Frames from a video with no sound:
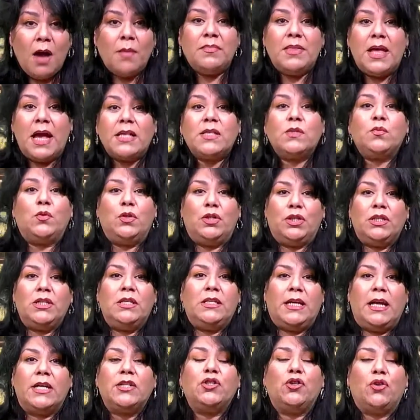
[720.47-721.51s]
that's where you're going to
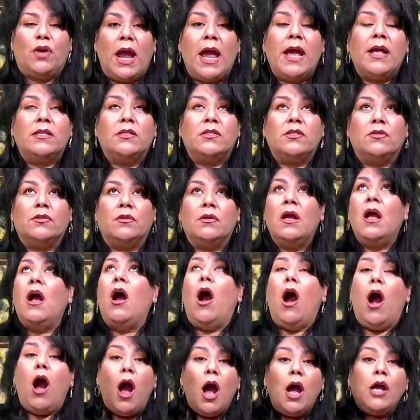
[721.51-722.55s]
get your answer.
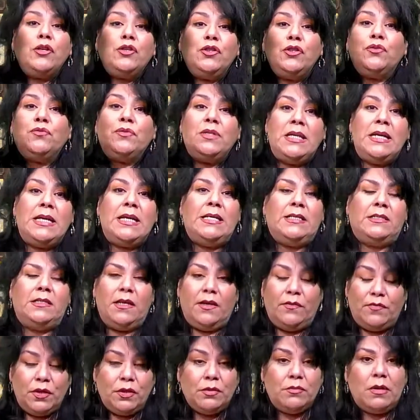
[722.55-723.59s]
On your knees.
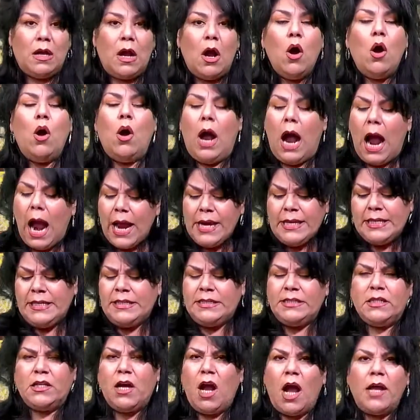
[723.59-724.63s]
If you, uh, I need
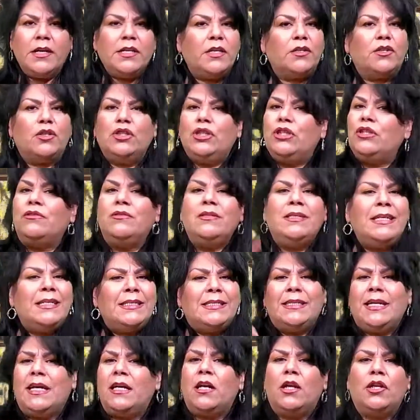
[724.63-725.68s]
to contact her. You need
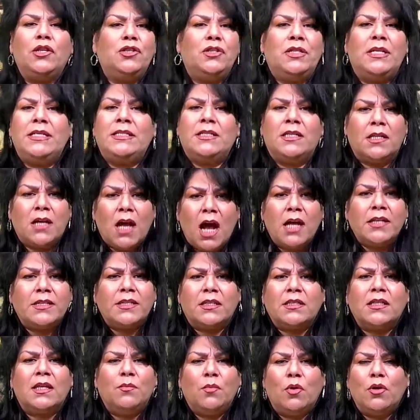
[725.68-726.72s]
to get on your knees and
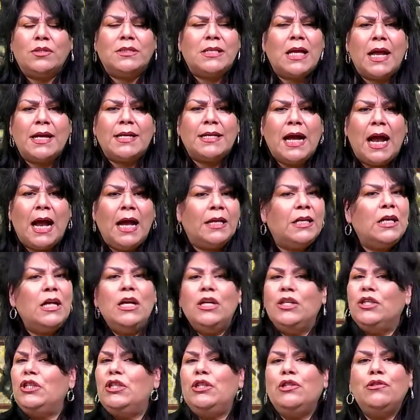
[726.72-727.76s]
contact the Most High God.
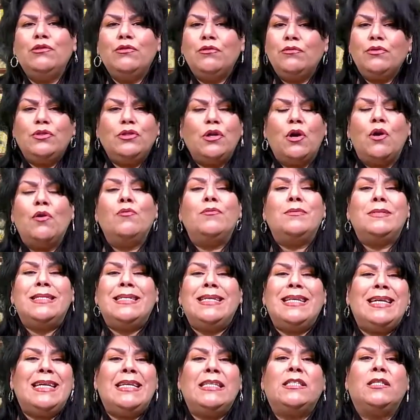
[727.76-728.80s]
You don't
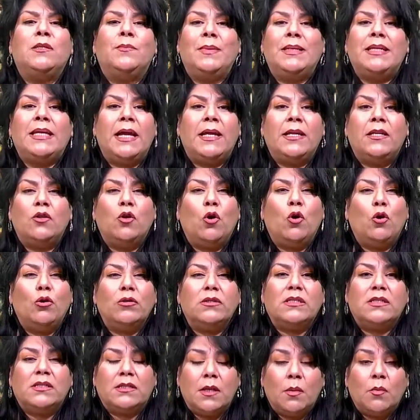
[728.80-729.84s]
need to be getting a hold
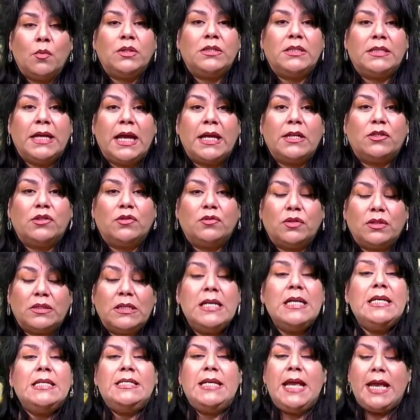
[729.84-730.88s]
of someone to get you.
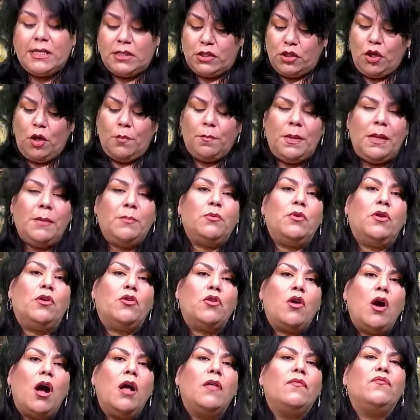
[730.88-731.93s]
Yes, there are people that are
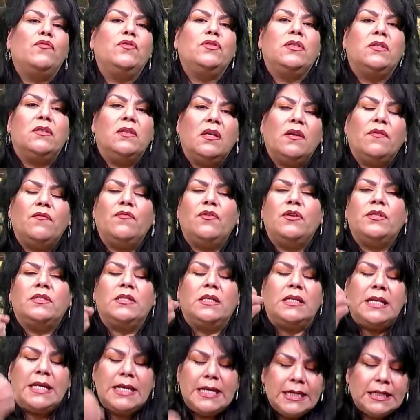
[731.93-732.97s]
called for deliverance
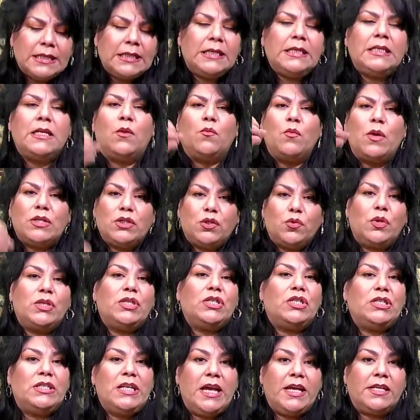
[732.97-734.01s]
and healing and
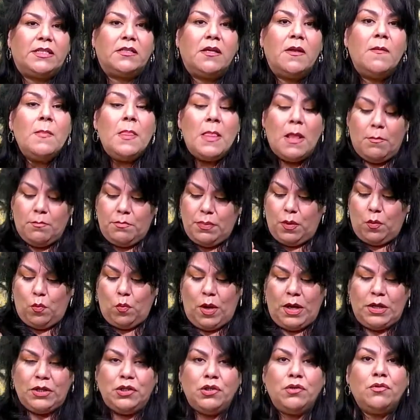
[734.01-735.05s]
restoration. Yes. But
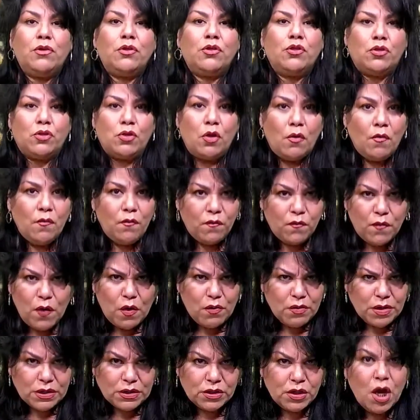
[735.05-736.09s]
when you are so
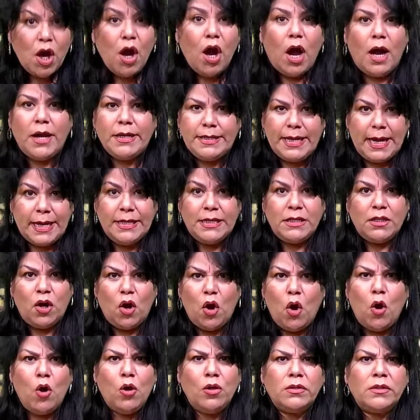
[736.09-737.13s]
focused on getting a
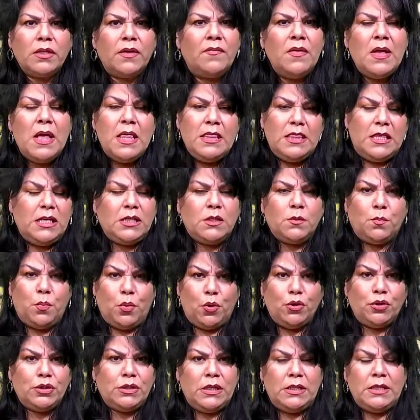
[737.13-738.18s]
hold of this
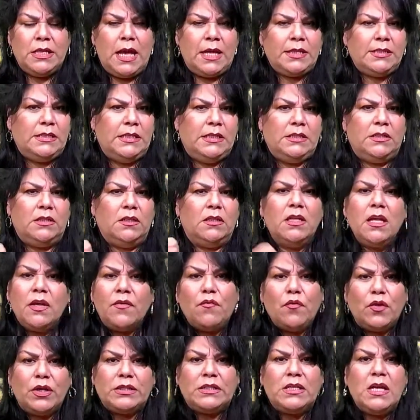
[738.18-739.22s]
person that's in
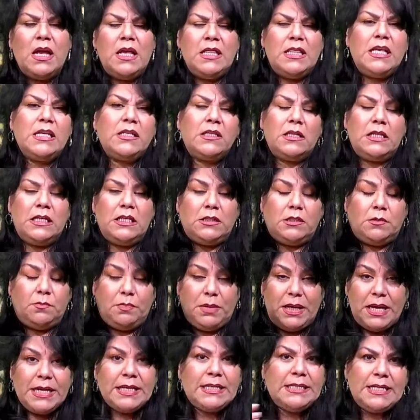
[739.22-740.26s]
deliverance, th these
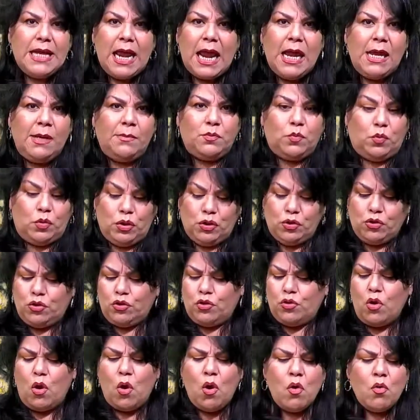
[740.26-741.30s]
big names, when you're
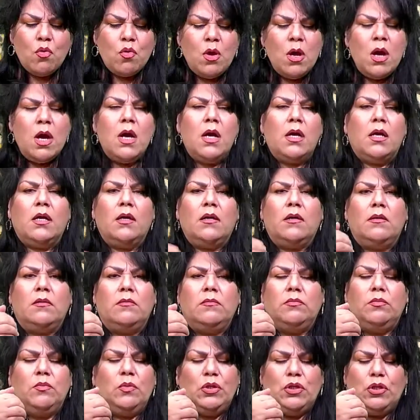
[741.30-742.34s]
so,
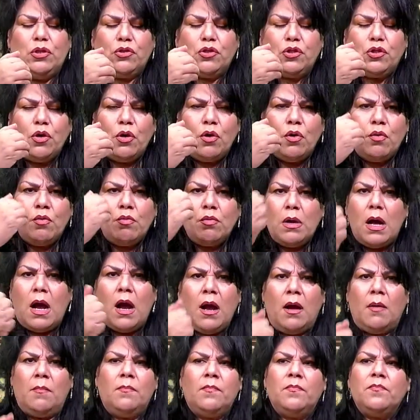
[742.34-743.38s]
when you're so,
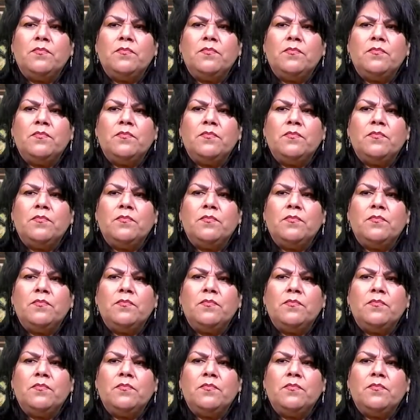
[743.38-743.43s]
um,